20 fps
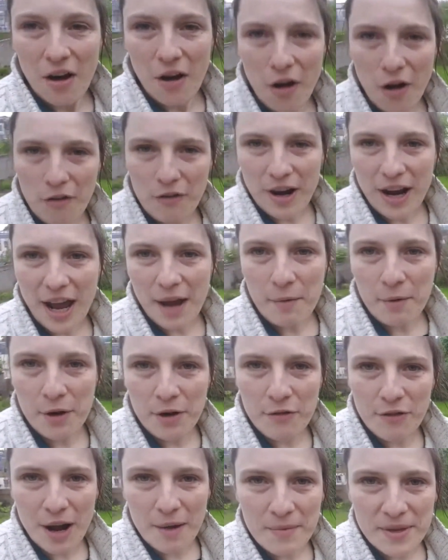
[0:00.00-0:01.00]
All right, I'm going
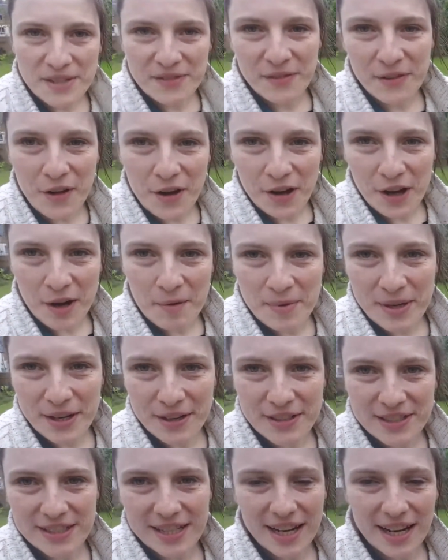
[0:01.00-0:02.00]
to wrap this vlog up
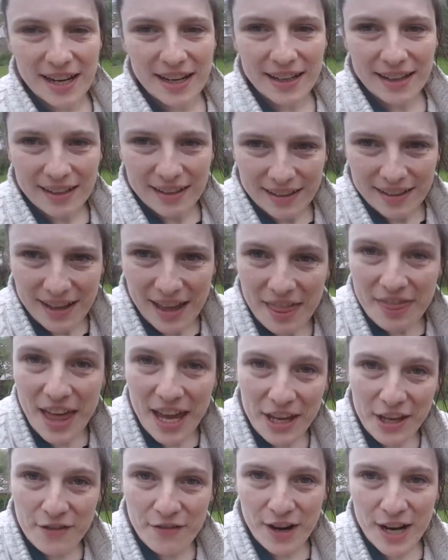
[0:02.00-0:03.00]
here today.
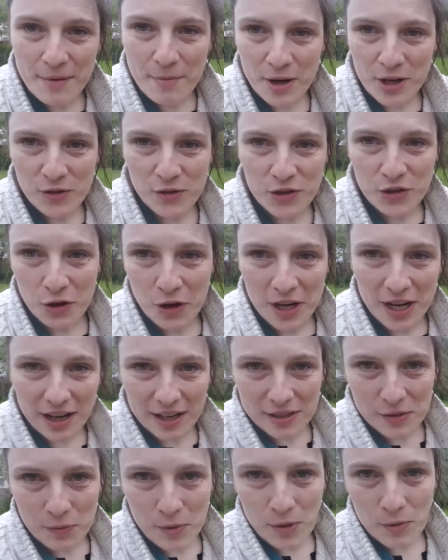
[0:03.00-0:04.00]
Thank you very much for joining
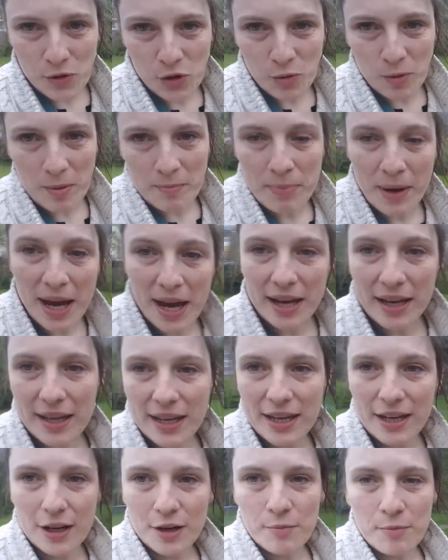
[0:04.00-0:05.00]
us. We shall be back
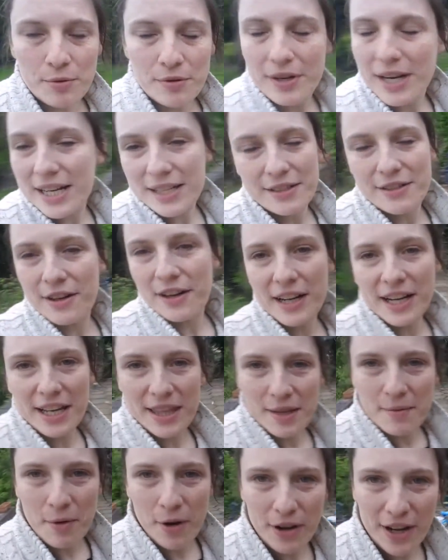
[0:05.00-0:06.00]
here bright and early
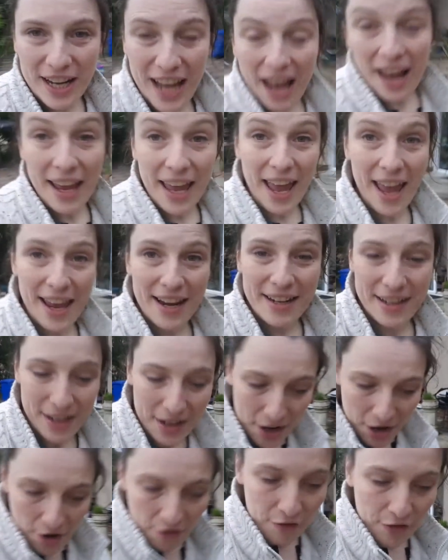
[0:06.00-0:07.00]
in the morning again
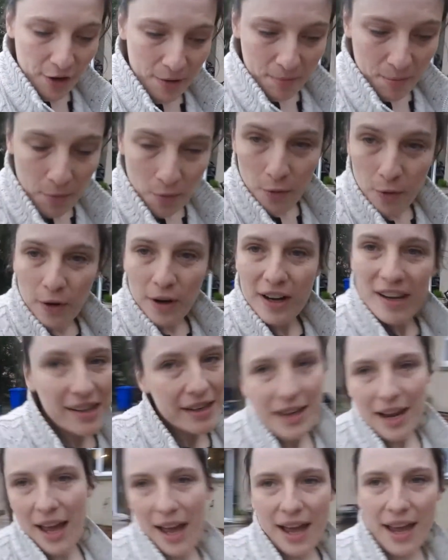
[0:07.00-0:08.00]
for more
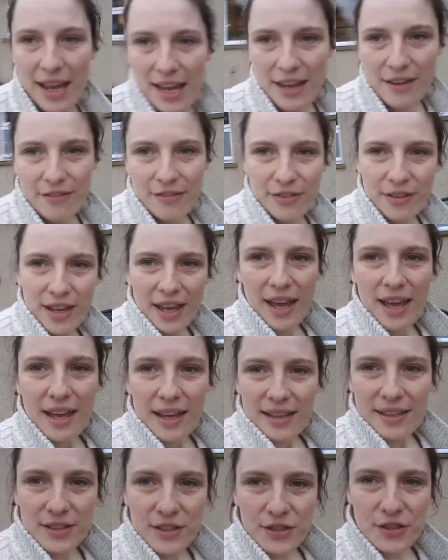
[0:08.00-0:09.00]
live
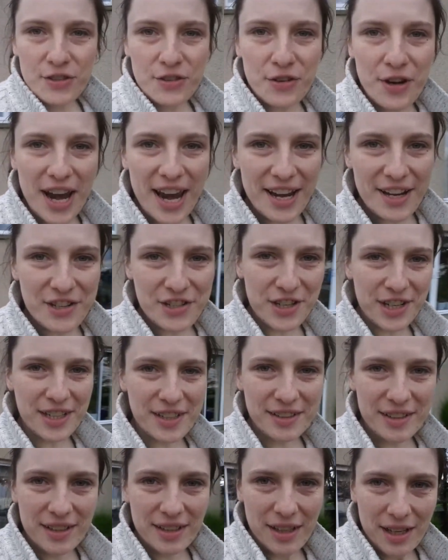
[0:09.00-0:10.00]
stretching.
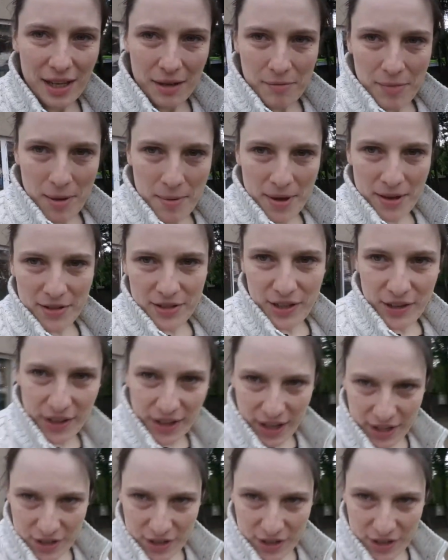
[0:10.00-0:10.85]
Maybe I should